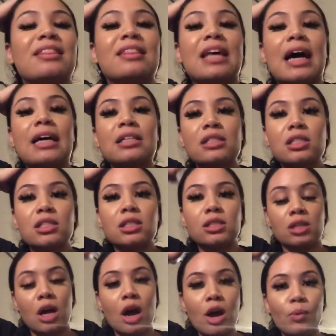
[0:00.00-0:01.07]
that's
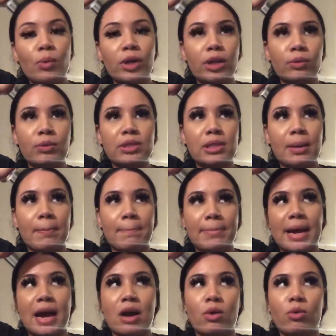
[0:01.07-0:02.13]
not what it was
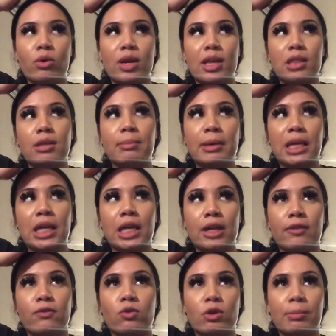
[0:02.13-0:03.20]
about in the
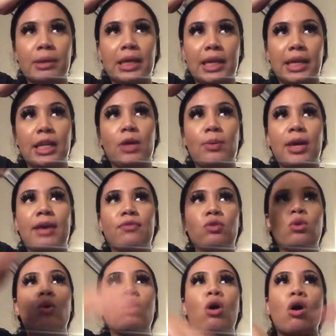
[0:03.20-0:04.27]
beginning for me anyway. If
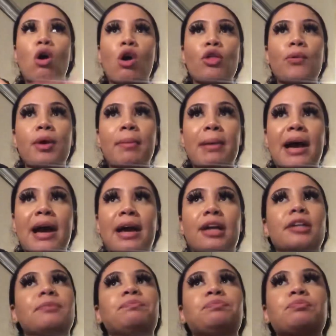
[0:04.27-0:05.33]
you go all the way
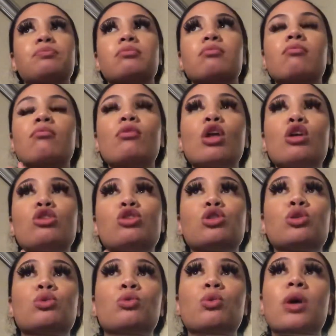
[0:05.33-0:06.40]
back
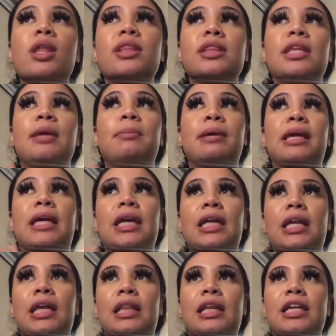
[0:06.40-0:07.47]
to the
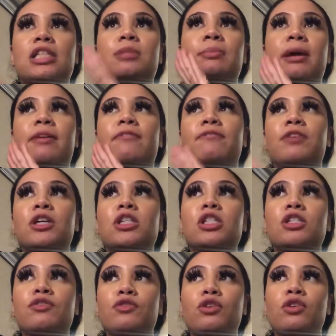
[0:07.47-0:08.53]
beginning, like to my
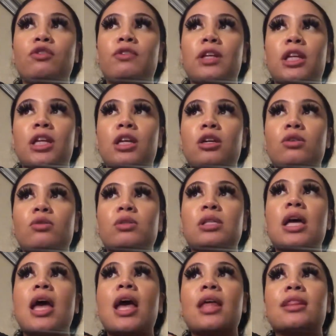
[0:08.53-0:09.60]
first few
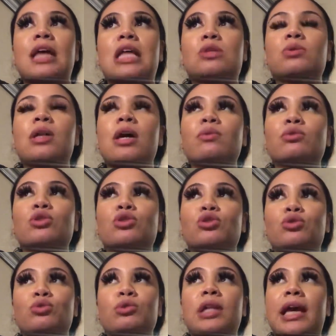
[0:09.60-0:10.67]
videos, that's when I
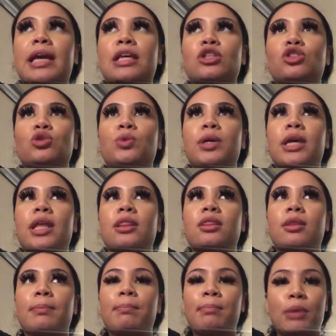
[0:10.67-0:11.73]
was like enjoying
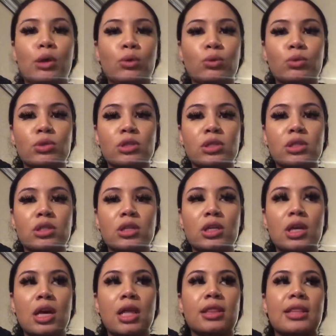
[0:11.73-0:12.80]
it the most.
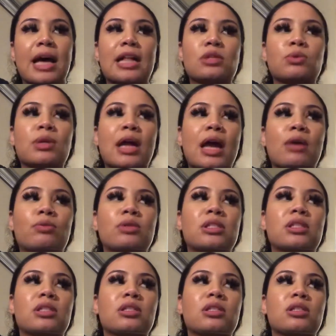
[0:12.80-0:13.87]
That's when I
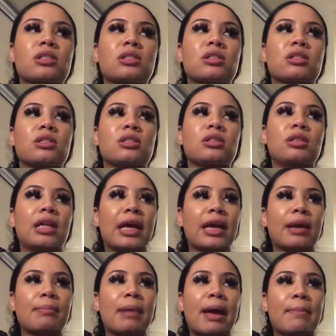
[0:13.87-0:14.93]
was
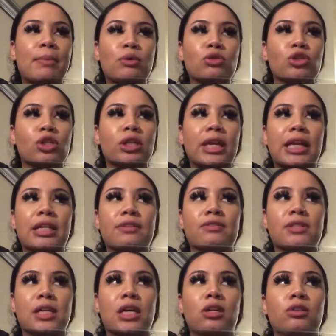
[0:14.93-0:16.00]
like my most creative
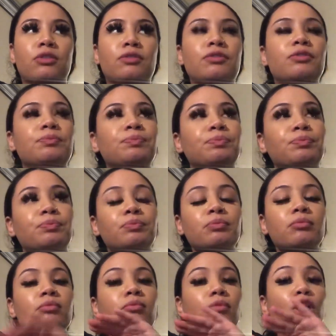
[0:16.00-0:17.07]
self.
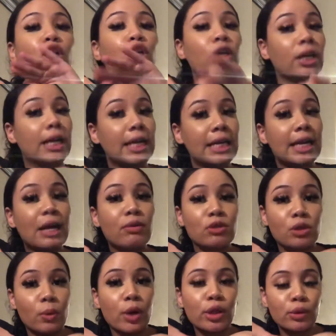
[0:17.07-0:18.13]
Granted, I
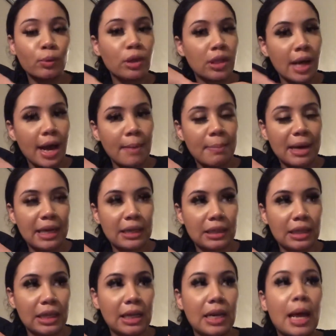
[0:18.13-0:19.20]
was going through a lot
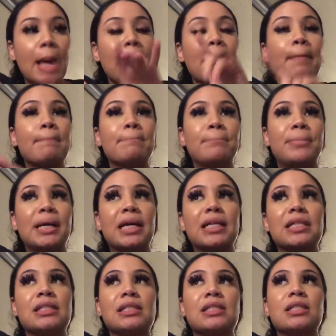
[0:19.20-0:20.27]
back then,
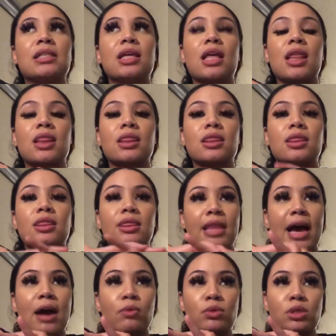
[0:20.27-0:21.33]
but
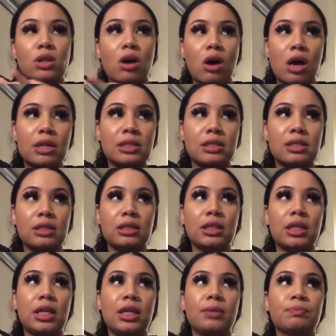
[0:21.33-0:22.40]
that was
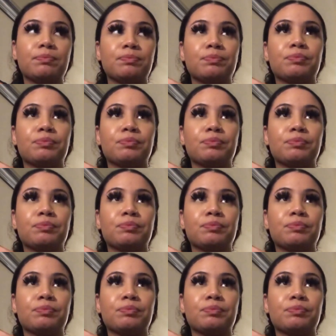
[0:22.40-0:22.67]
honestly,